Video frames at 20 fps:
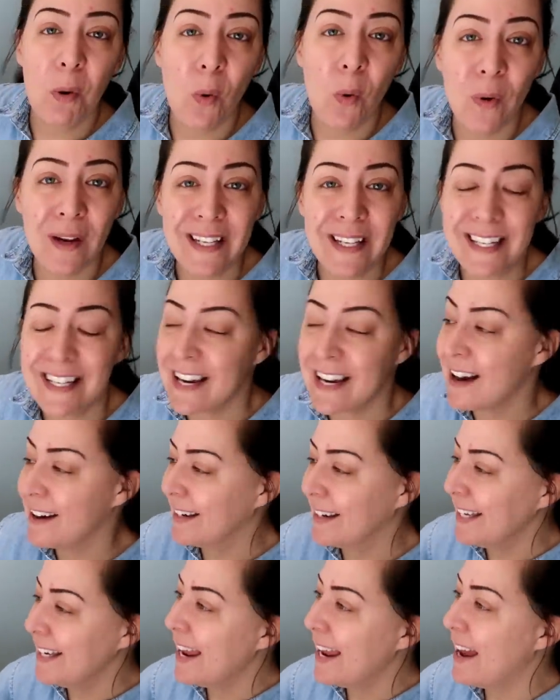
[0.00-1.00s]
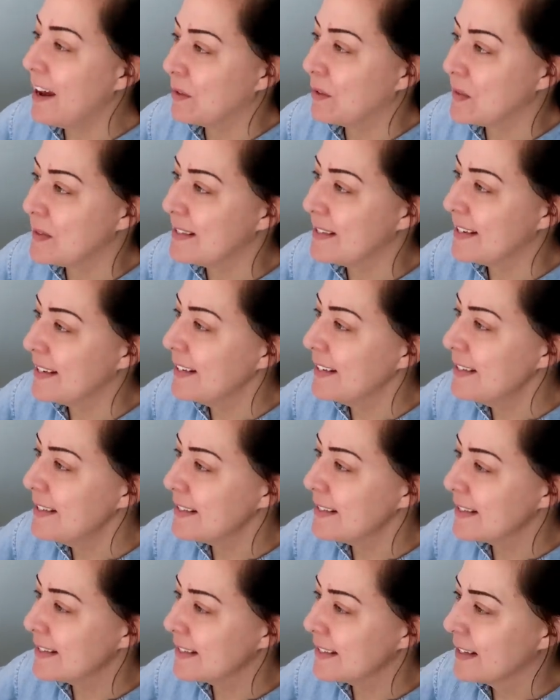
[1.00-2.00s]
point nine
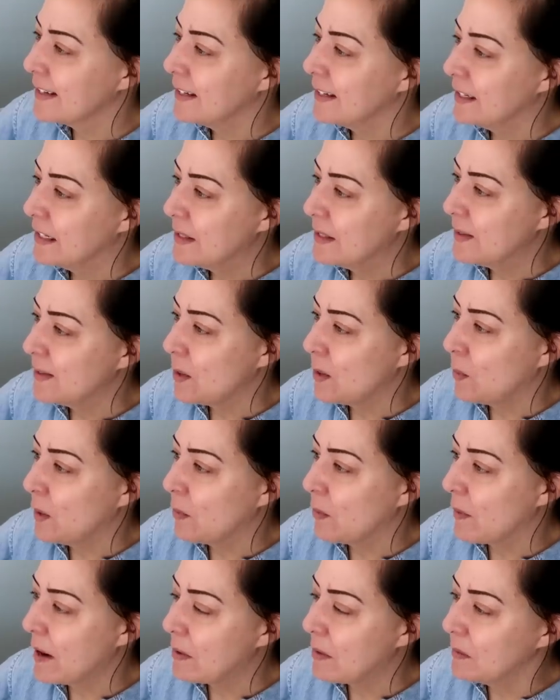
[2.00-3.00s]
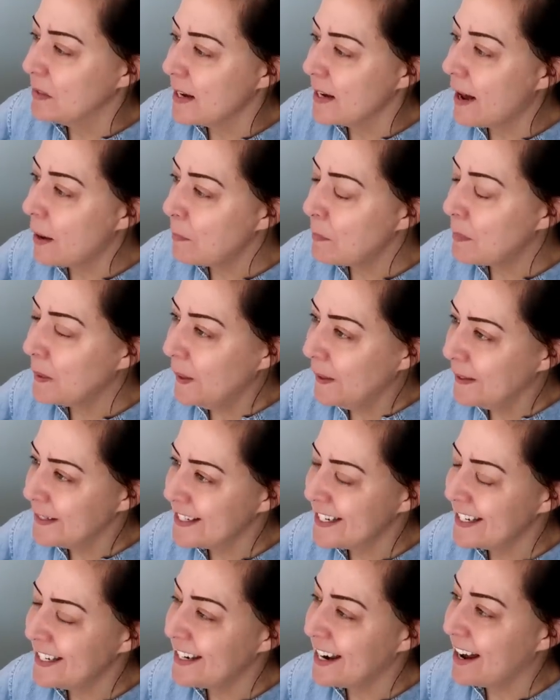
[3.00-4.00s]
ounces. So we round up
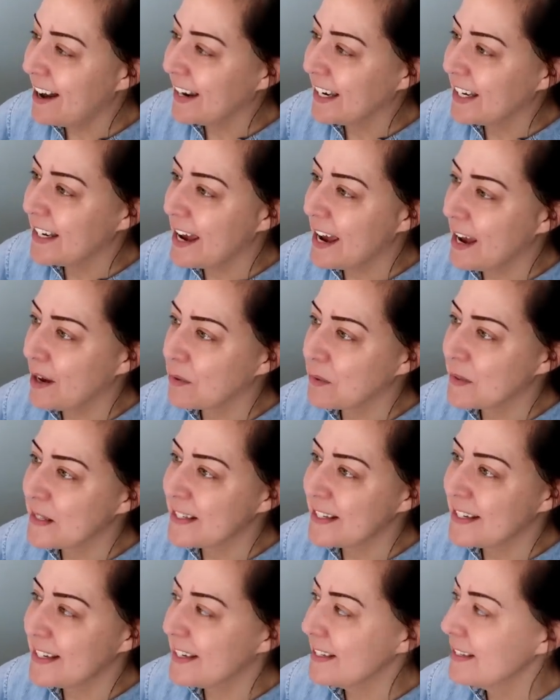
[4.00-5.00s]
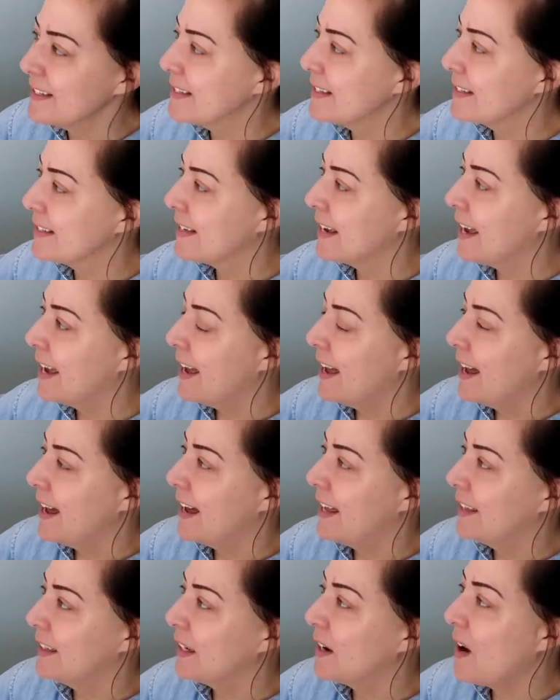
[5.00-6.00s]
to nine ounces,
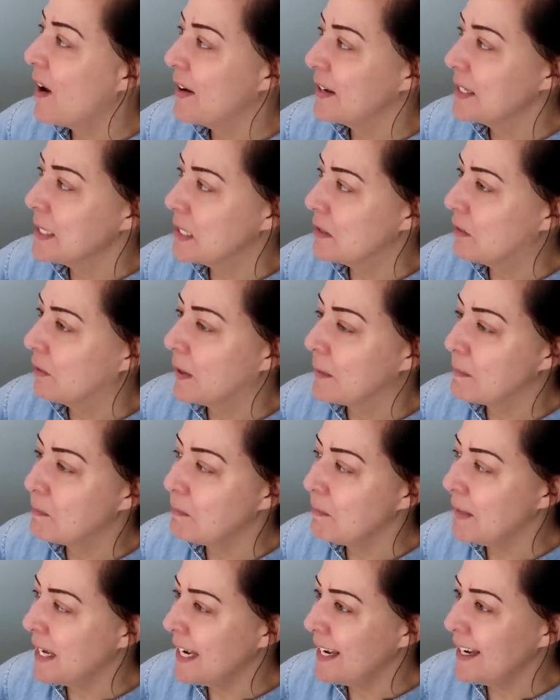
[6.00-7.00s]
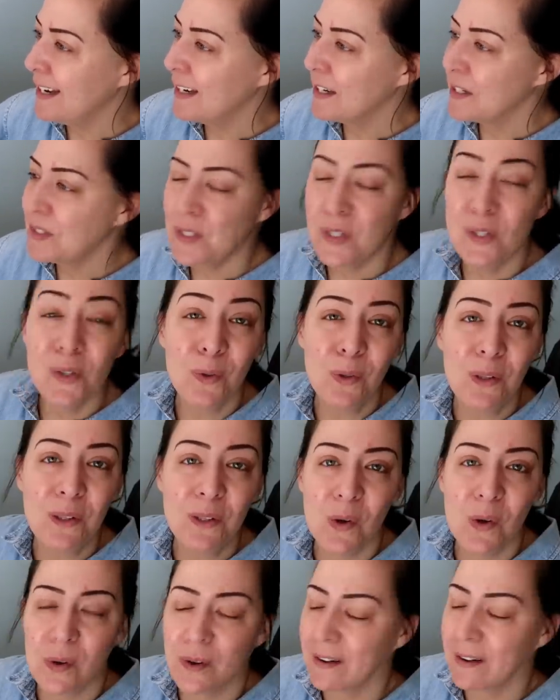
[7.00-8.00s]
and the cost from me to
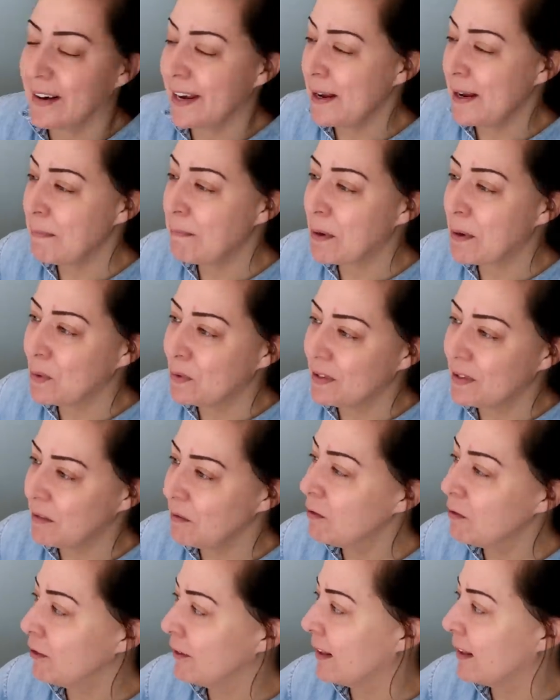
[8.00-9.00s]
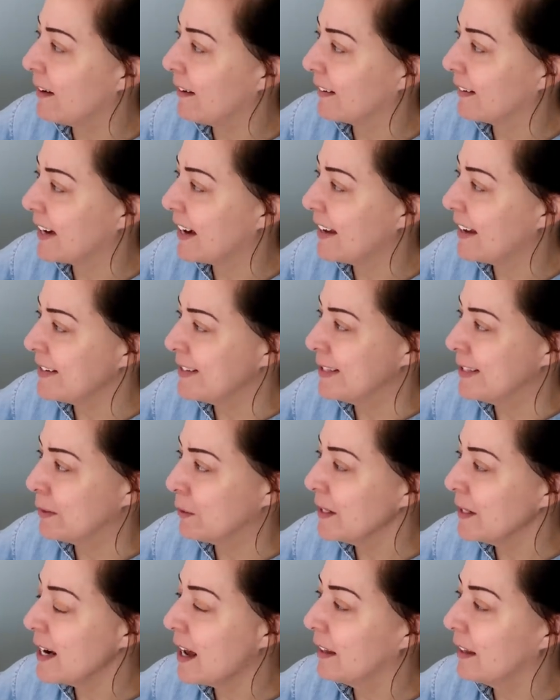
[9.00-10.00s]
Lori, both in Florida, is
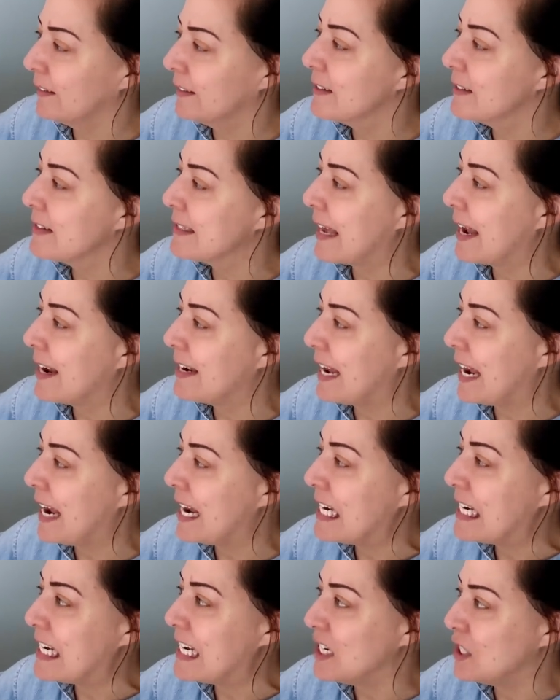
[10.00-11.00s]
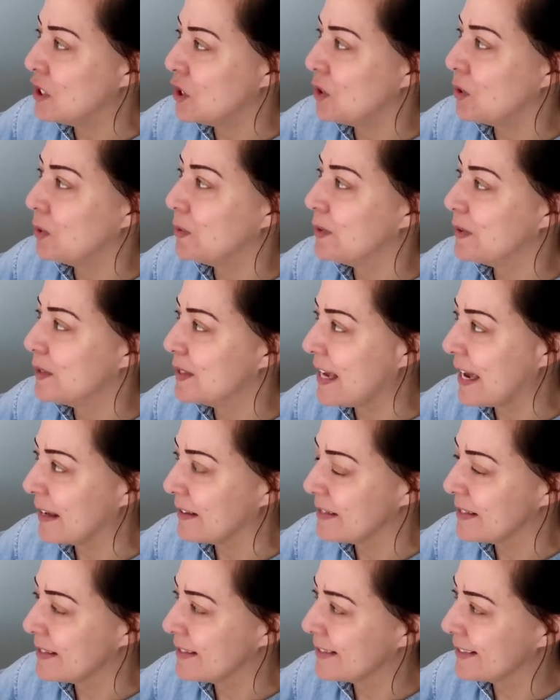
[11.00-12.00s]
three dollars and eighty-two
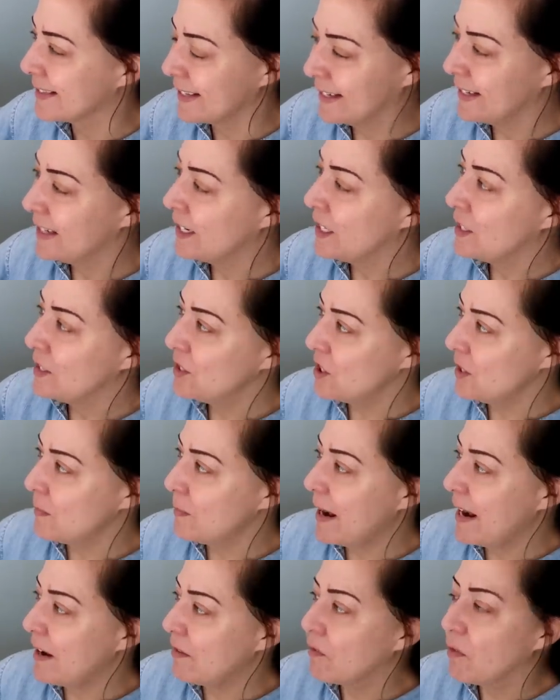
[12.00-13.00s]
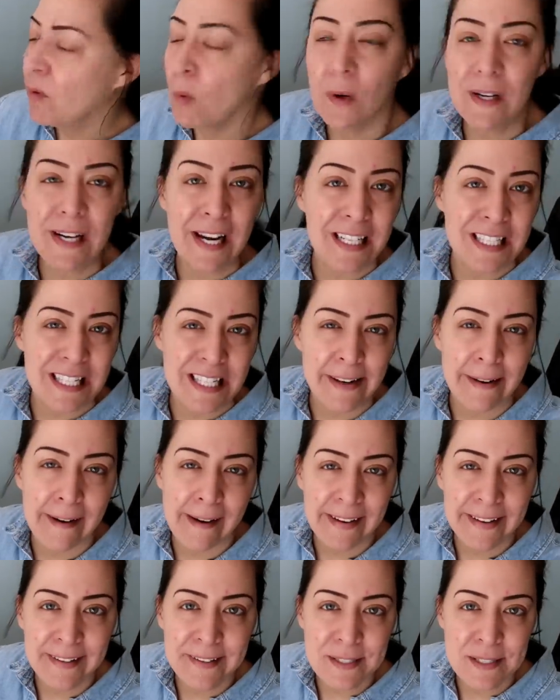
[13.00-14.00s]
cents. She paid four
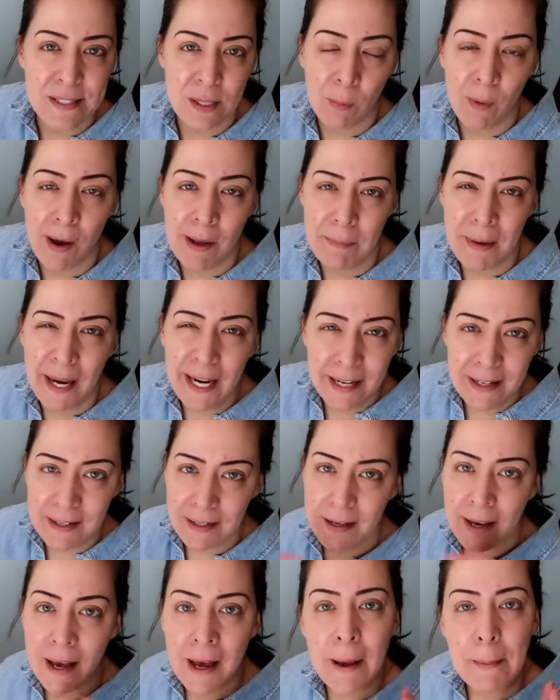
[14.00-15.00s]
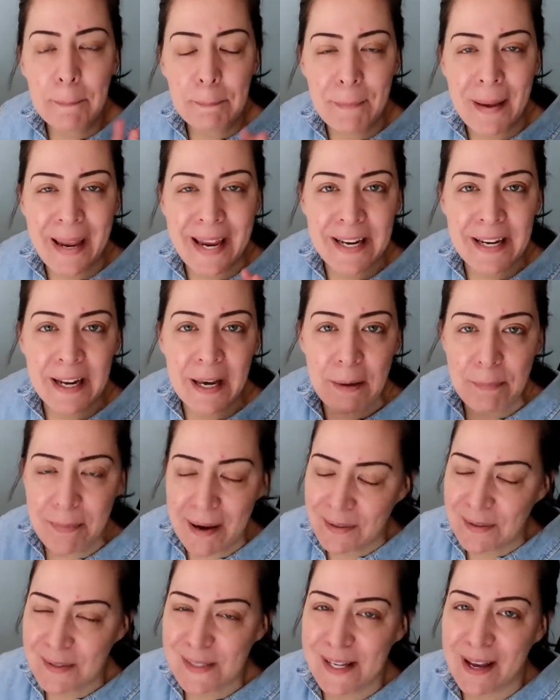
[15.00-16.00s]
ninety-nine, so I made, made
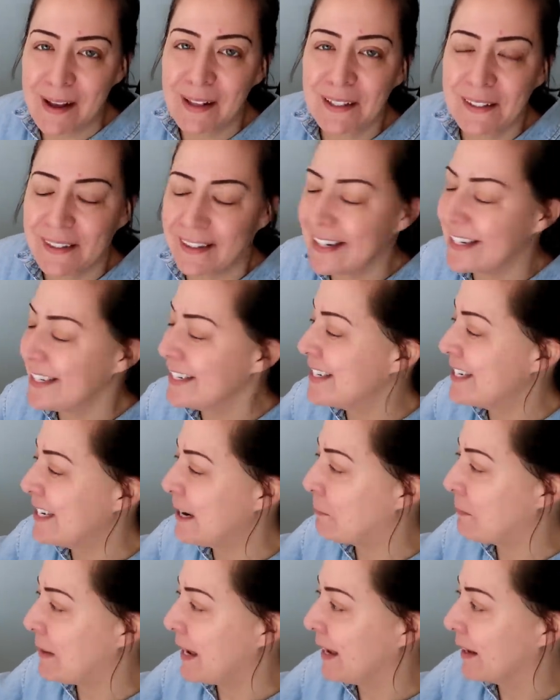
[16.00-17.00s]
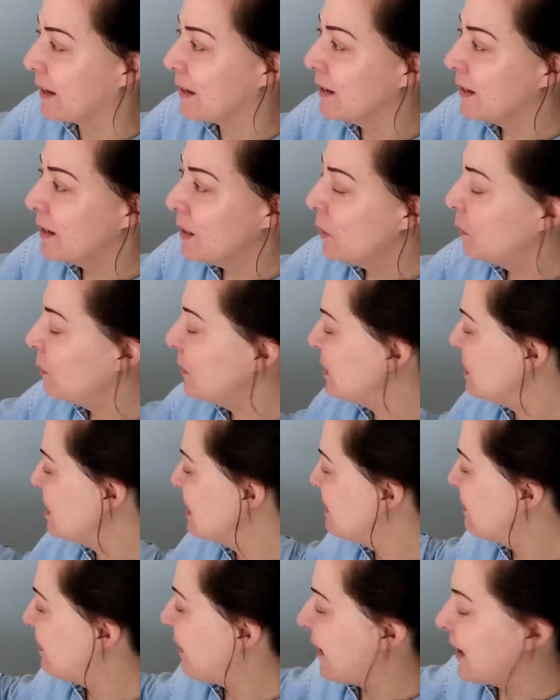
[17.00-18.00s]
about a dollar in shipping, which
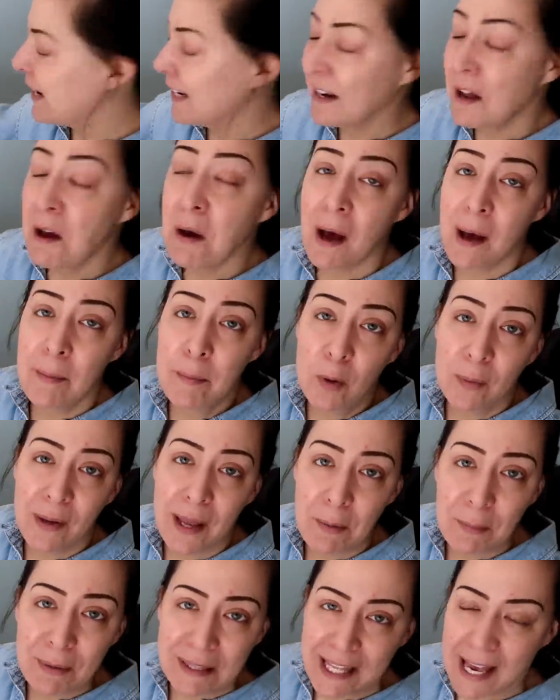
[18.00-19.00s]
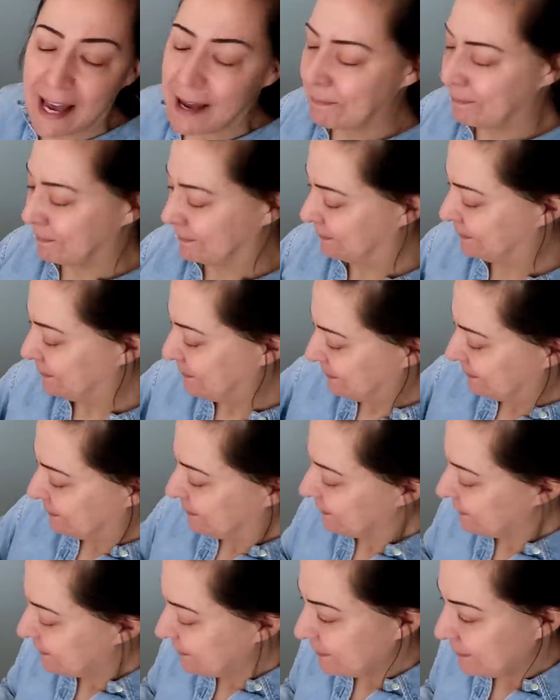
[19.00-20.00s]
is fine. I'm okay with that.
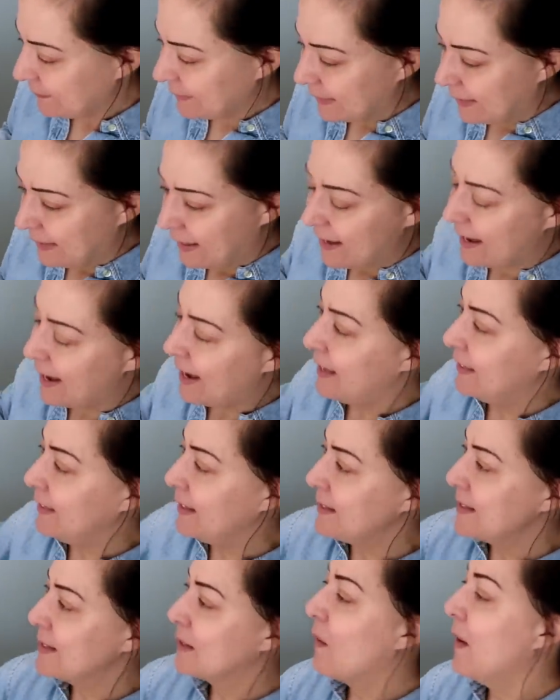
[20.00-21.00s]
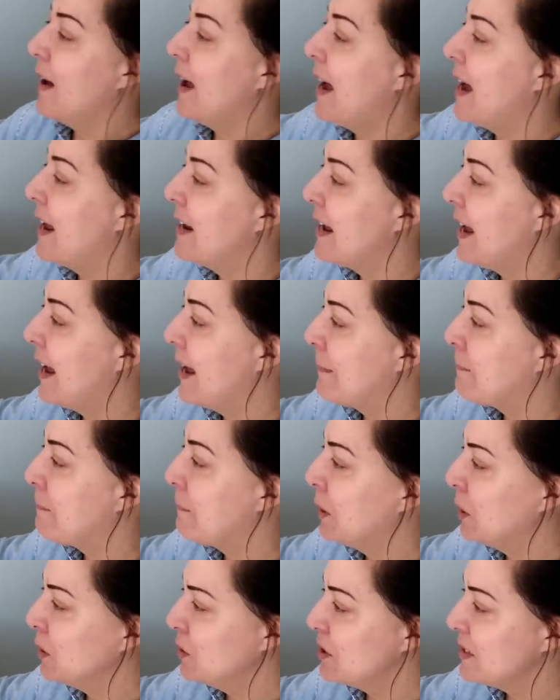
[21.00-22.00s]
And let's go ahead and
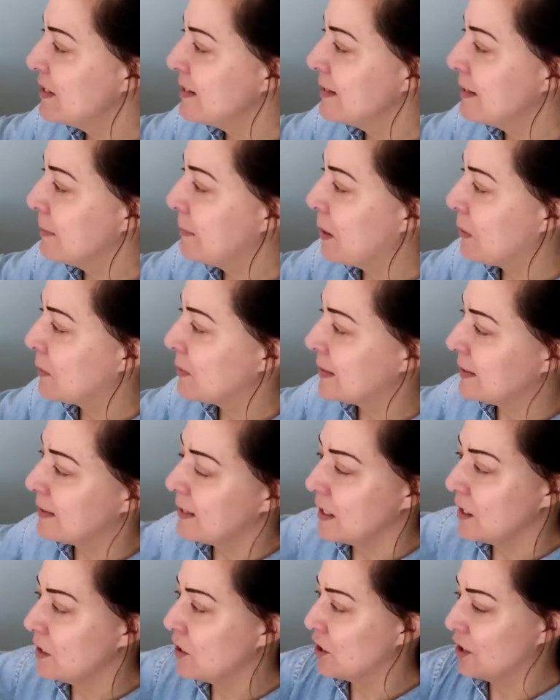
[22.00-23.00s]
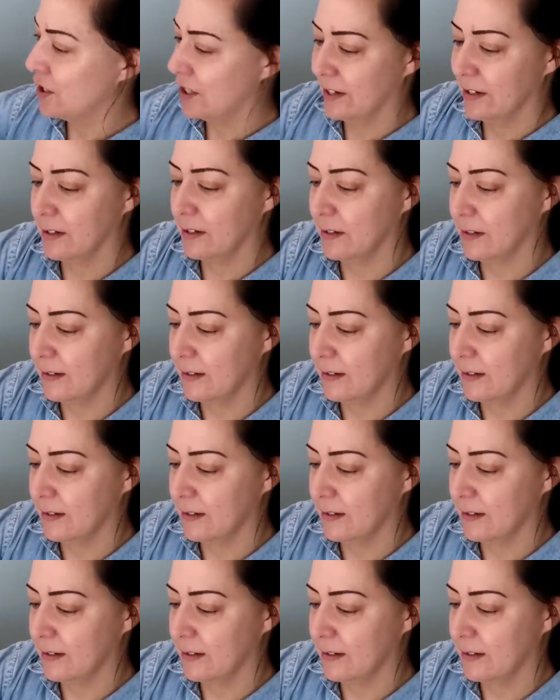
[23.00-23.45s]
purchase the postage.